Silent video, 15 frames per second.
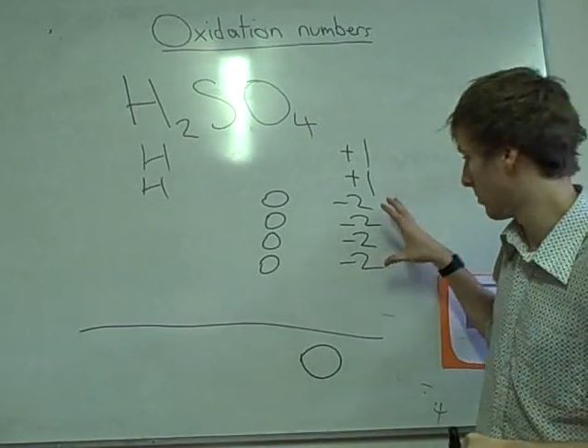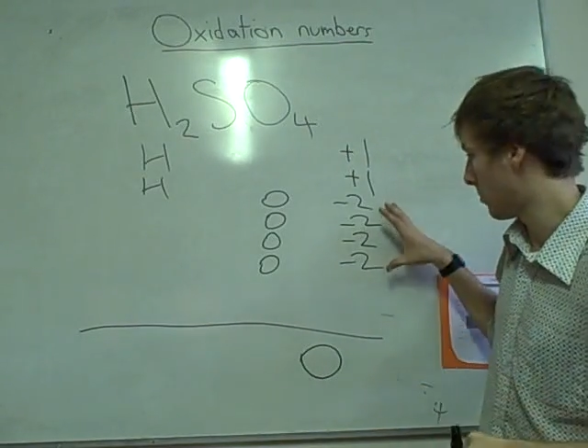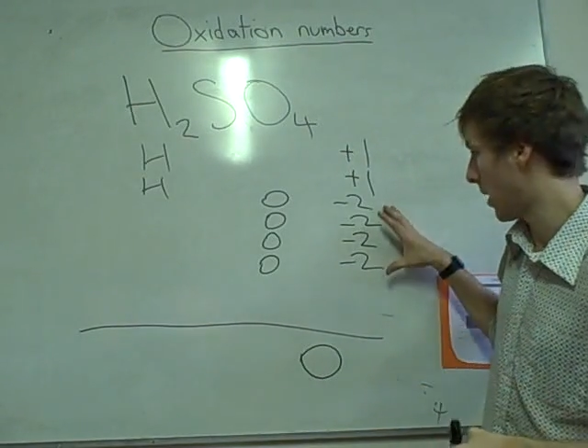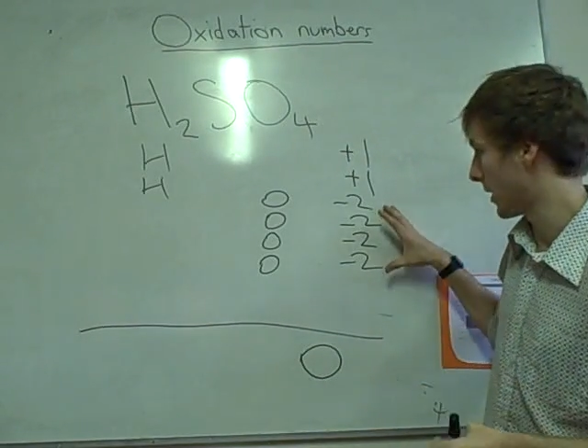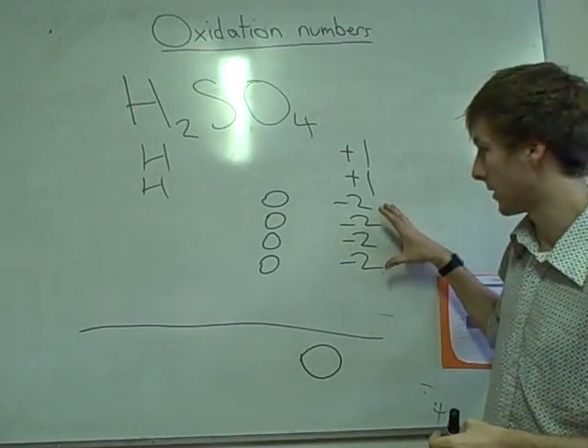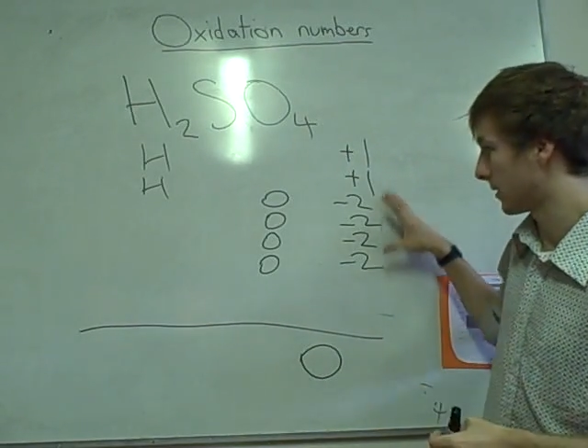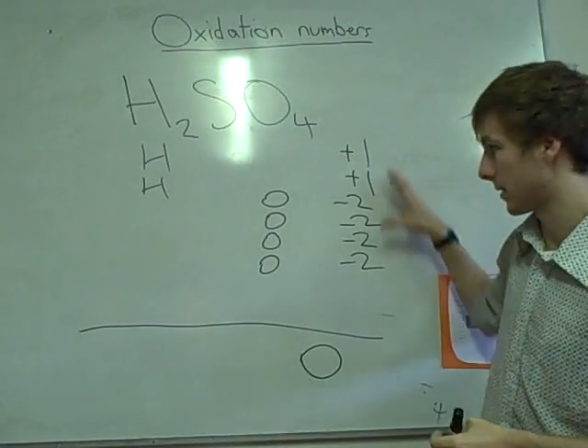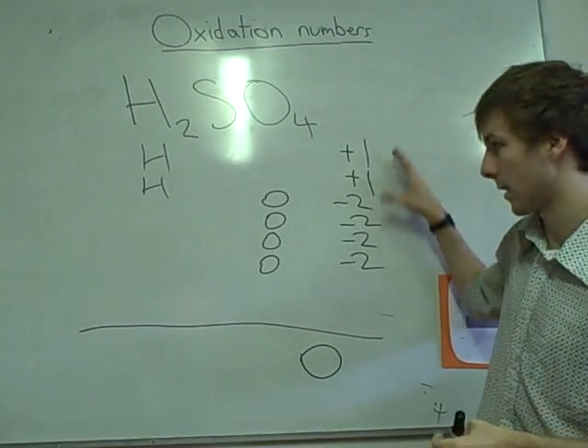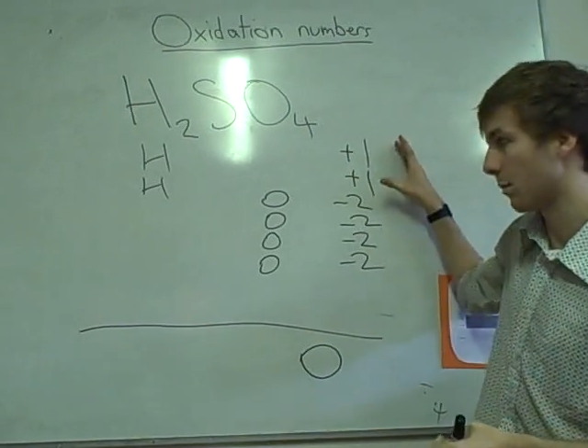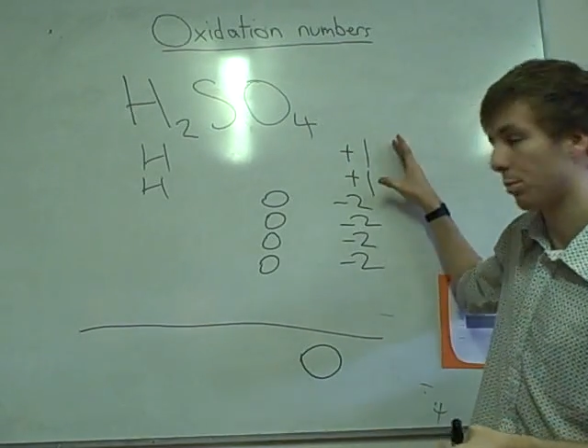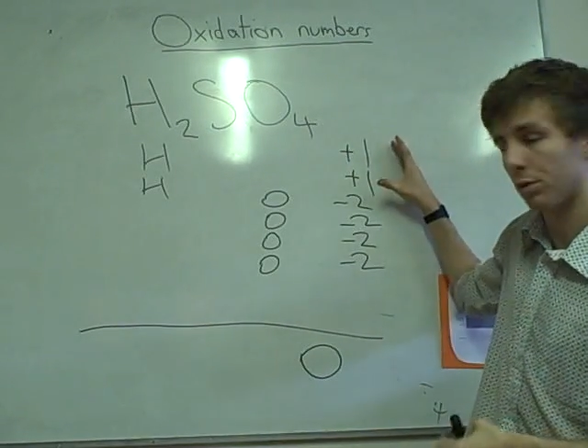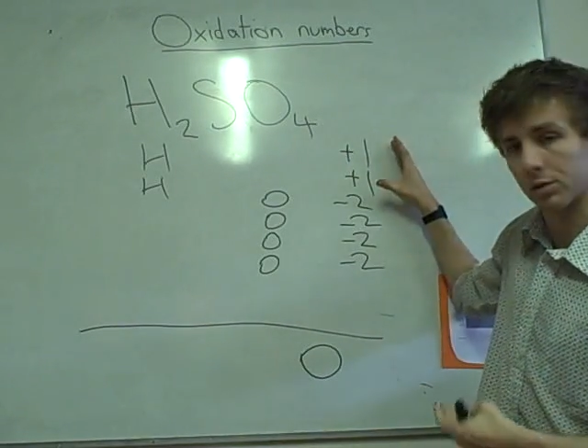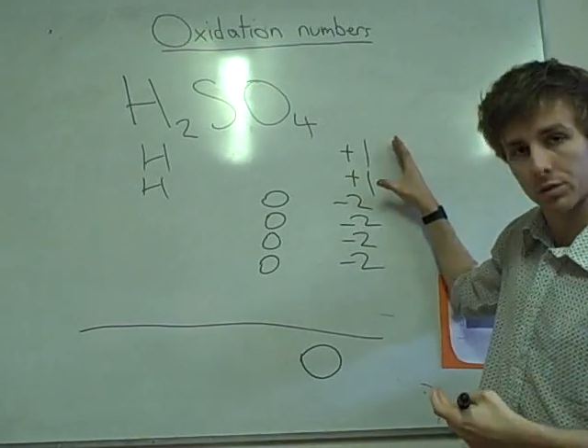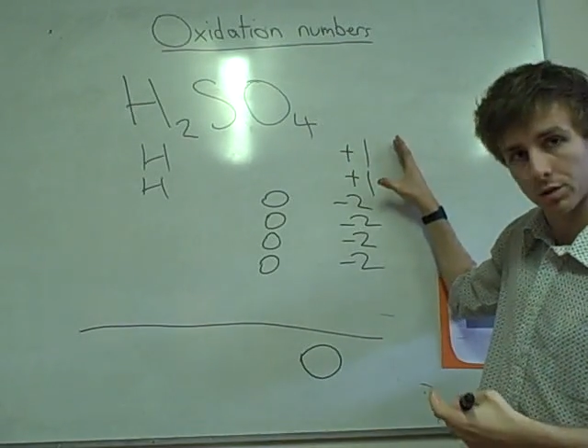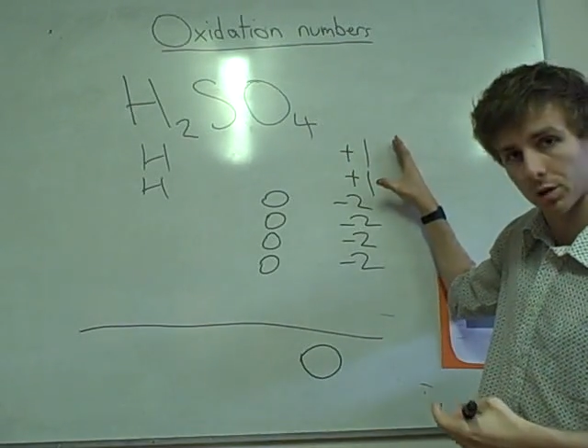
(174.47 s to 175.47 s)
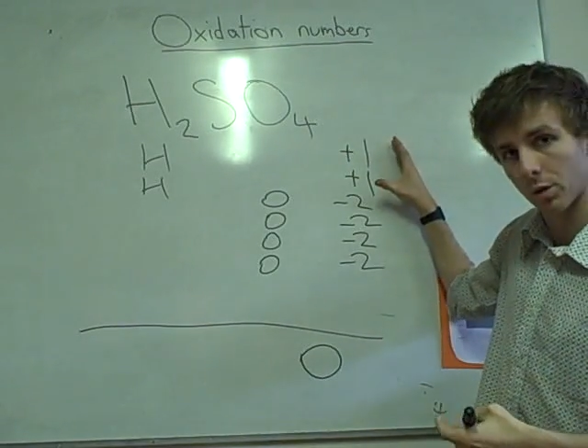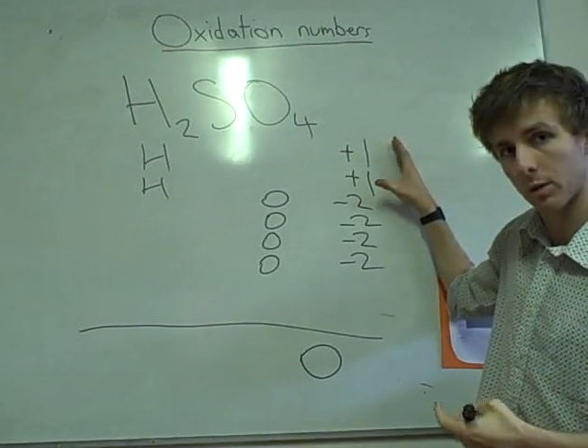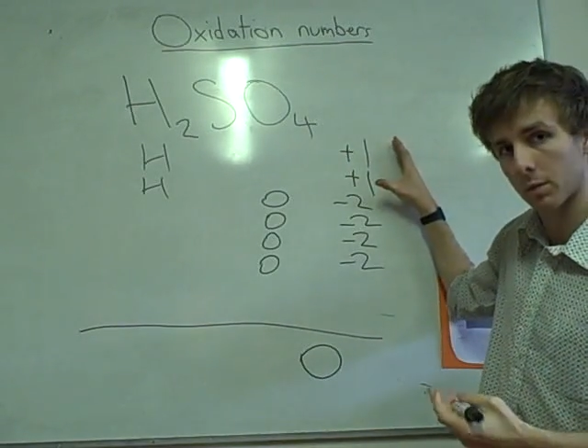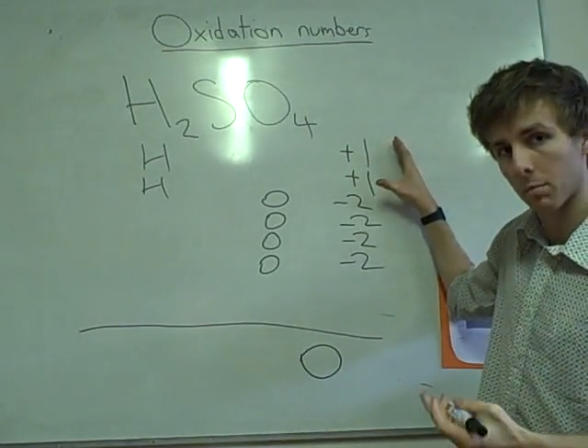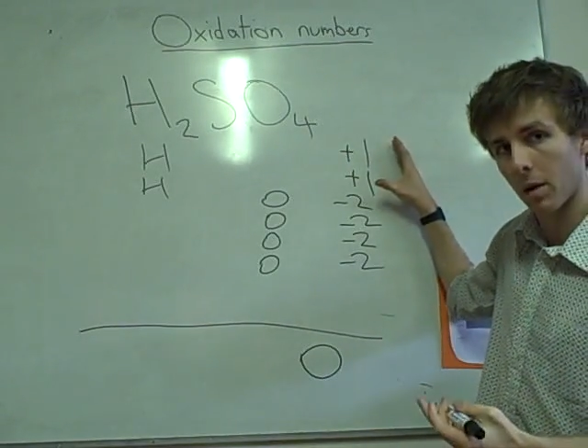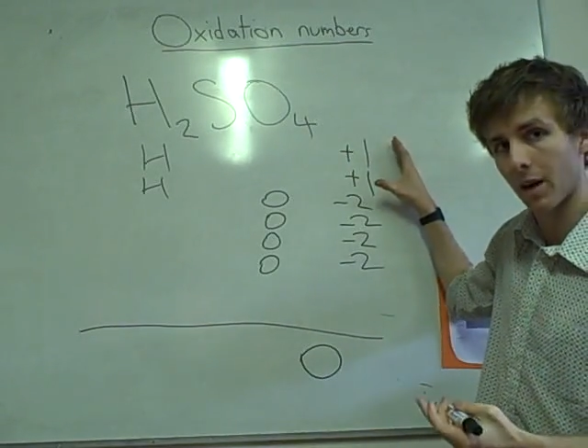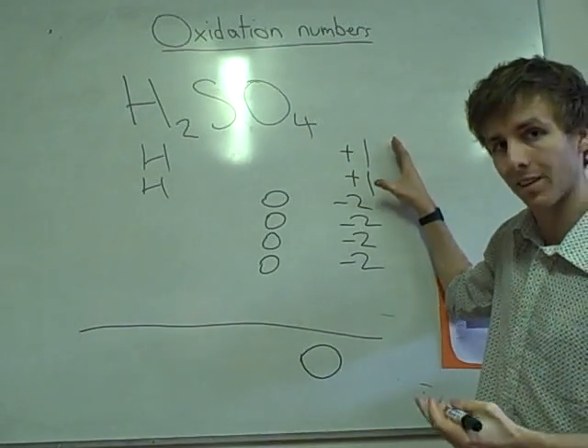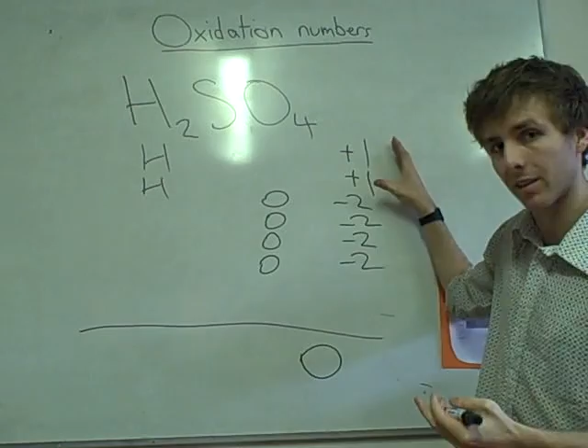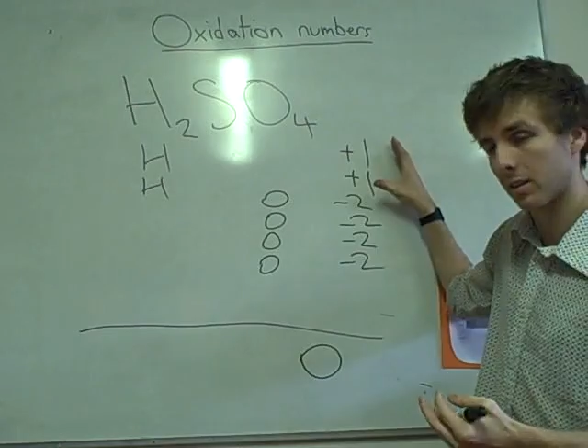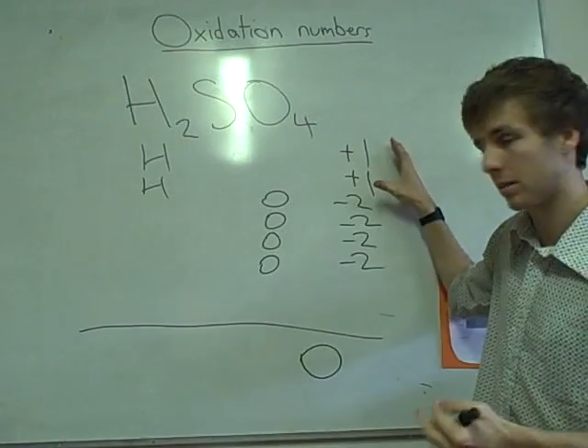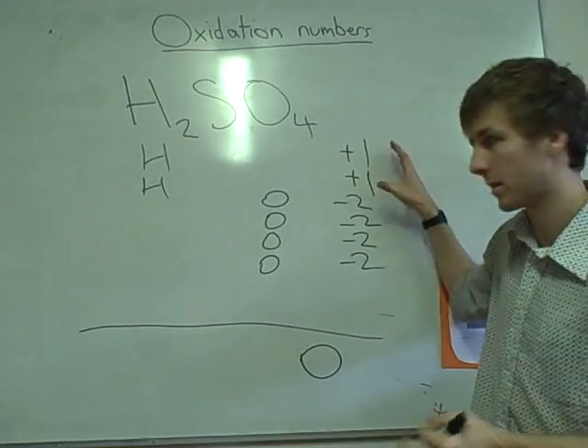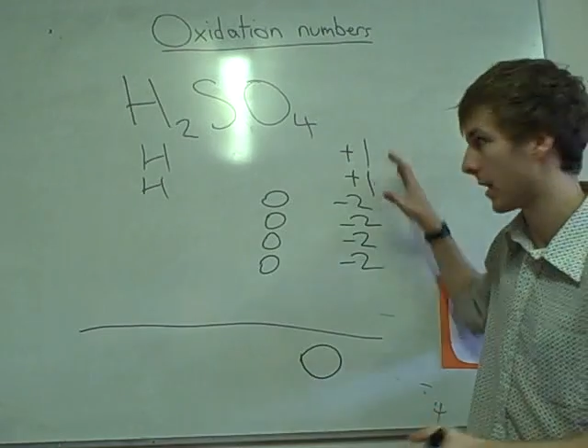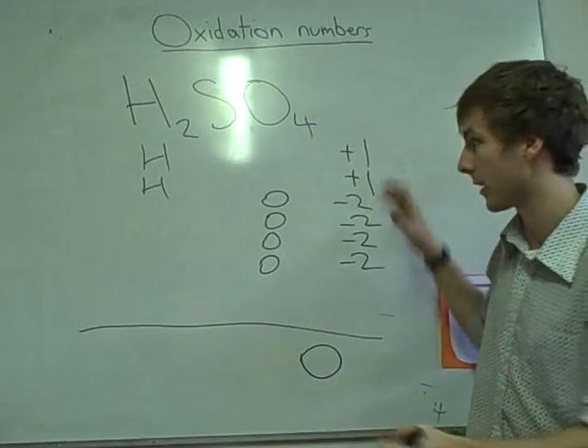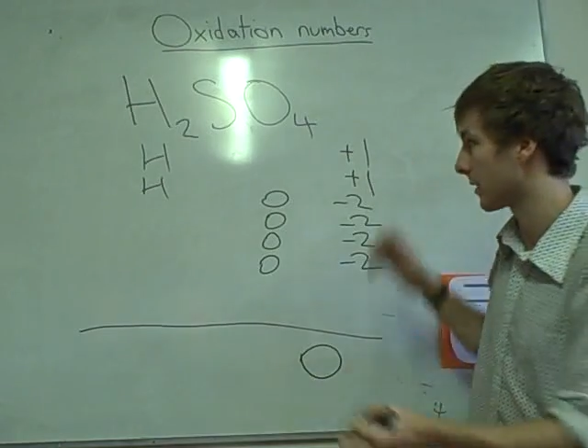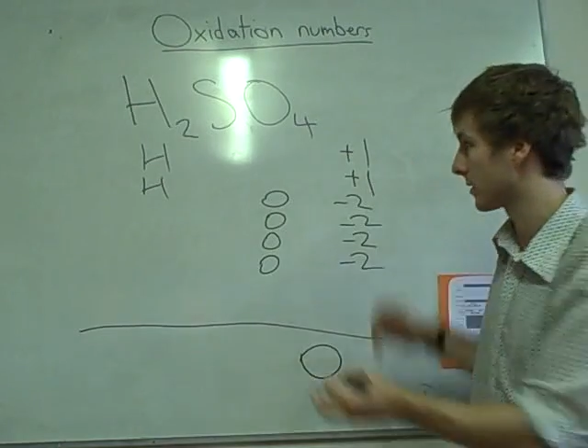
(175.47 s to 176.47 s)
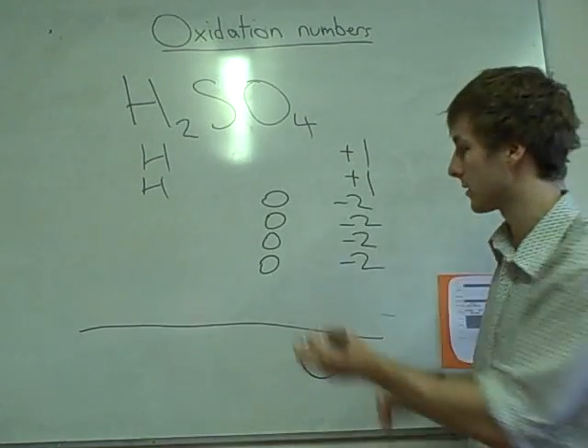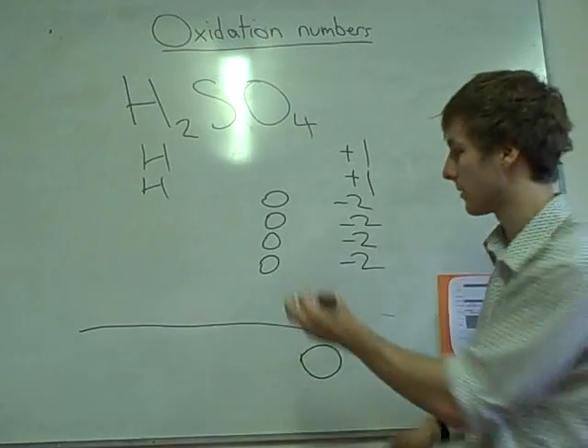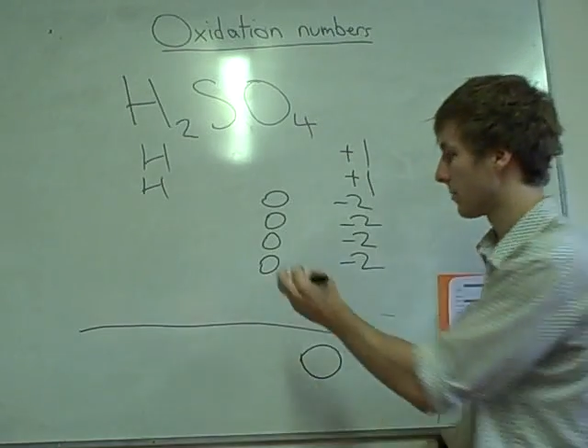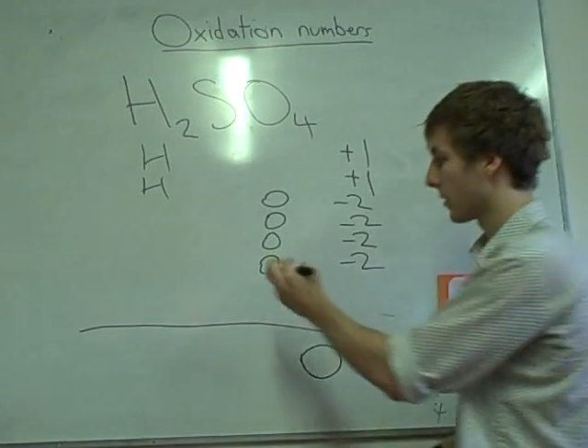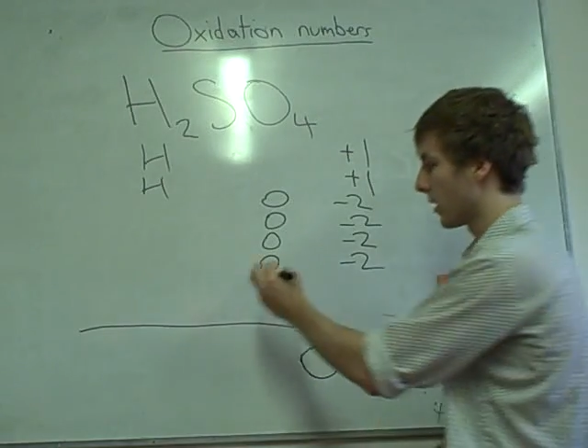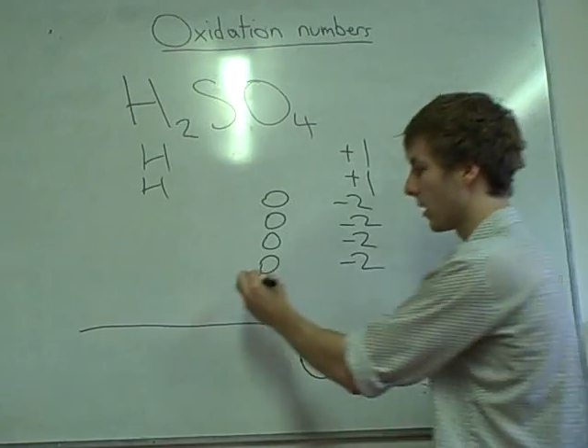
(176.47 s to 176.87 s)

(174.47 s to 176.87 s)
-8 plus 2 is -6.